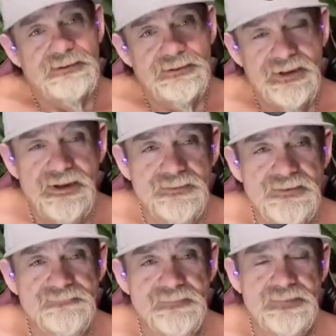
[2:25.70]
Yeah, we're
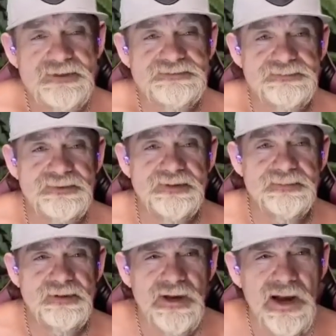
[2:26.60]
looking for a place to rent,
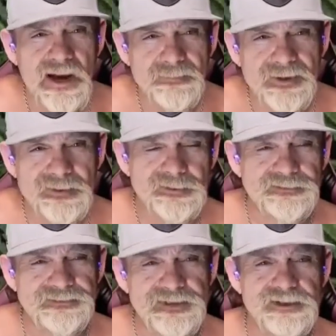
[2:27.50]
man. All right, man,
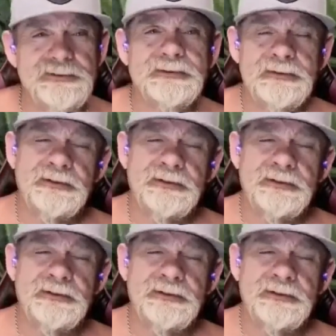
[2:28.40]
here's the deal.